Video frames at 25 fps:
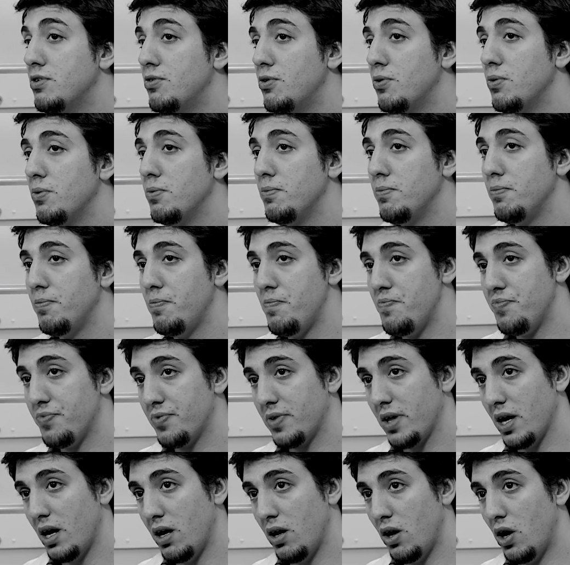year
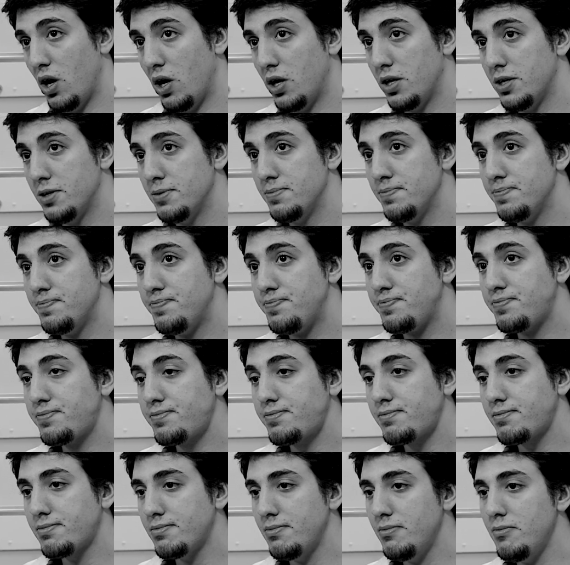long.
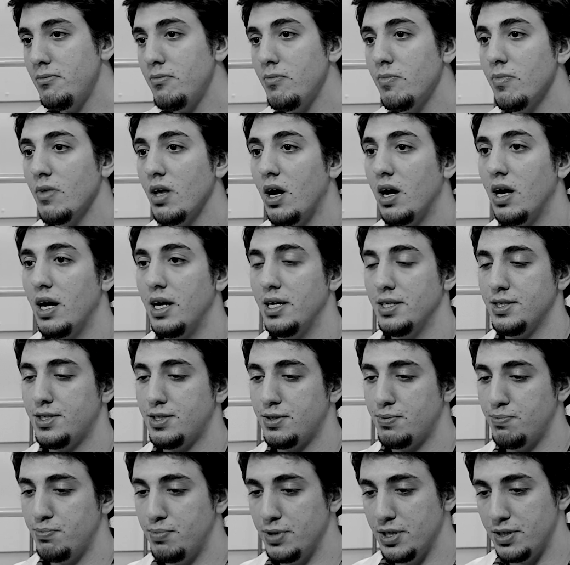
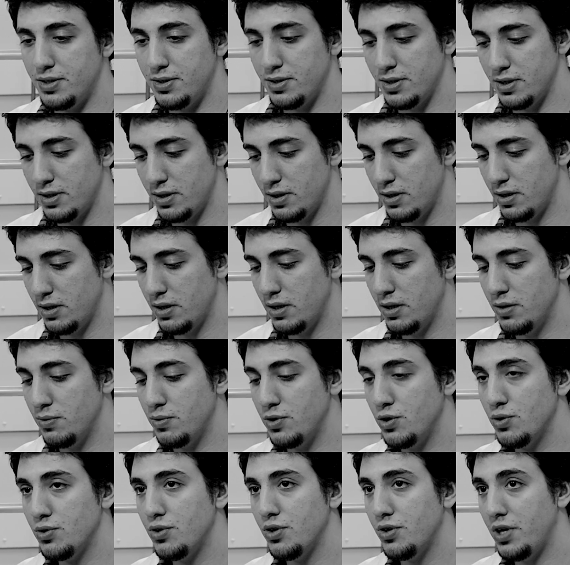It's a bit,
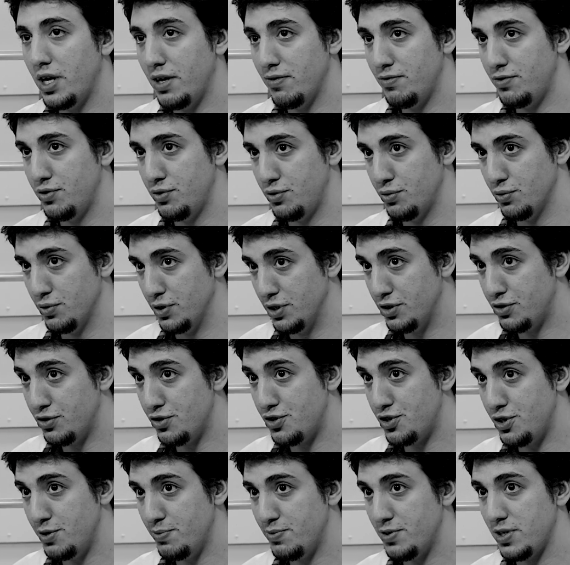you don't have to do
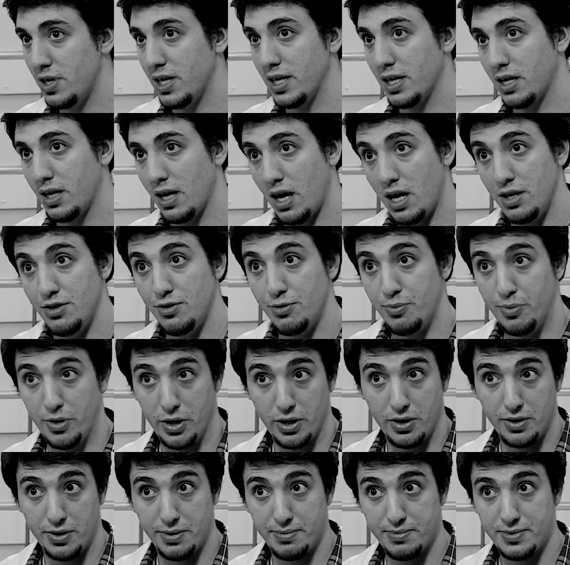internships like other
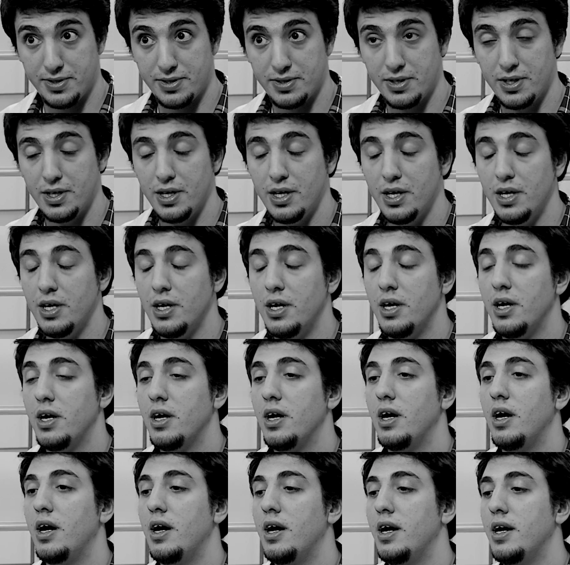programs.
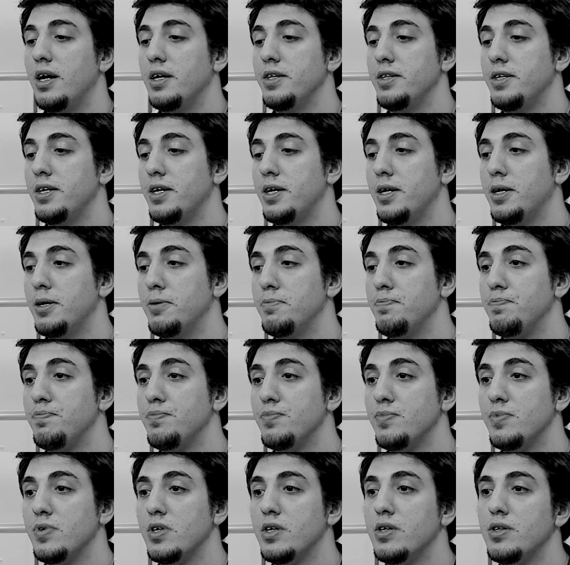And
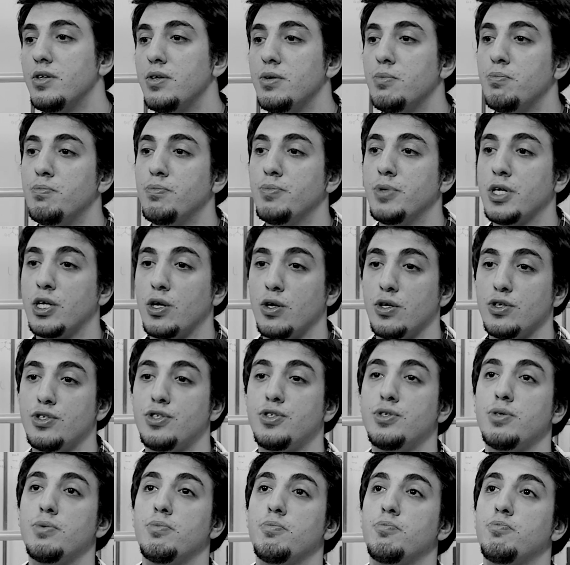
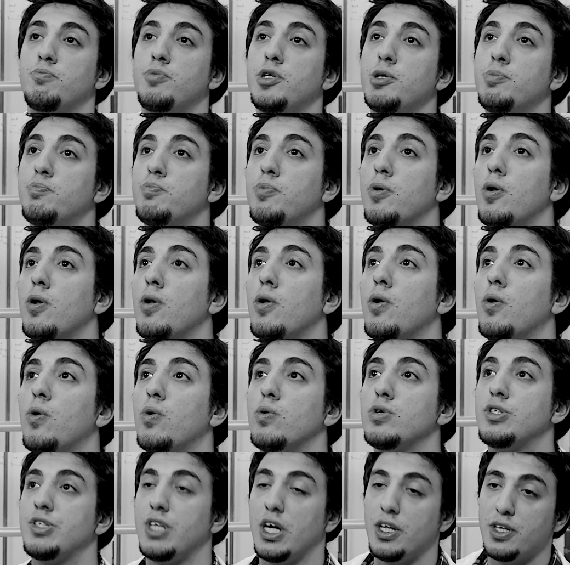because people
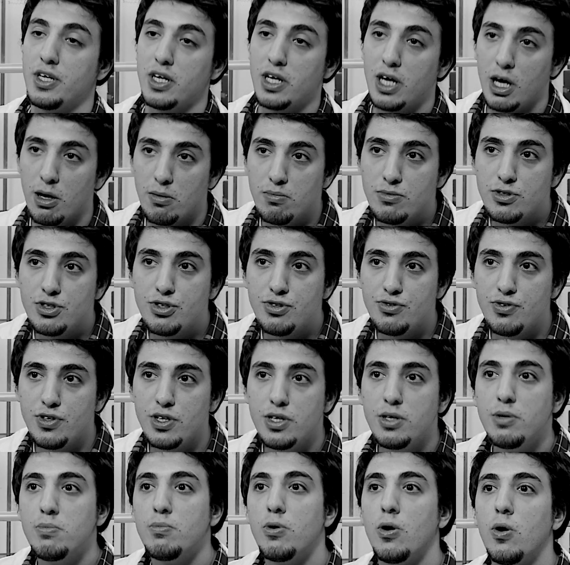who study
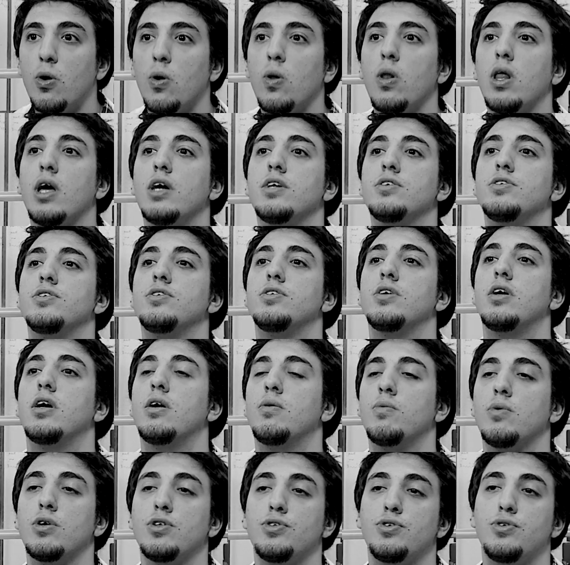chemistry more or less
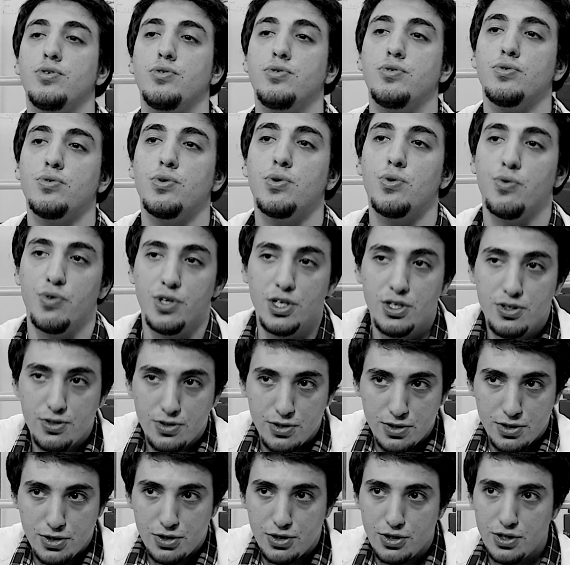want to do
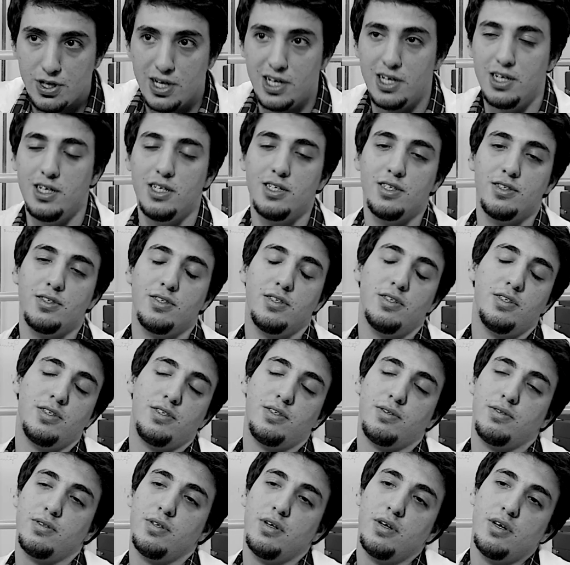research, and it
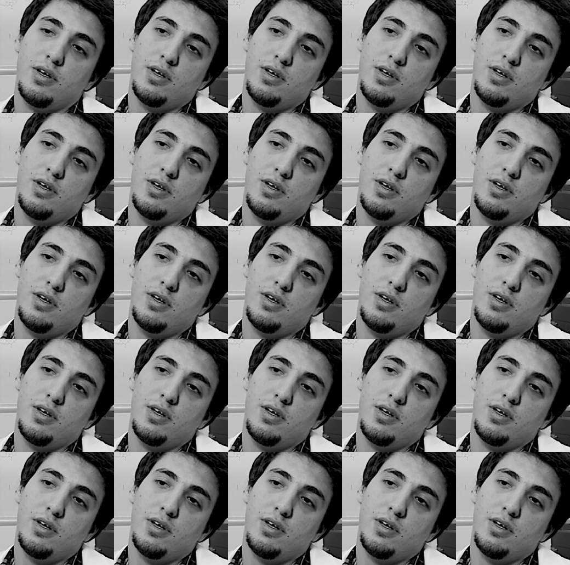is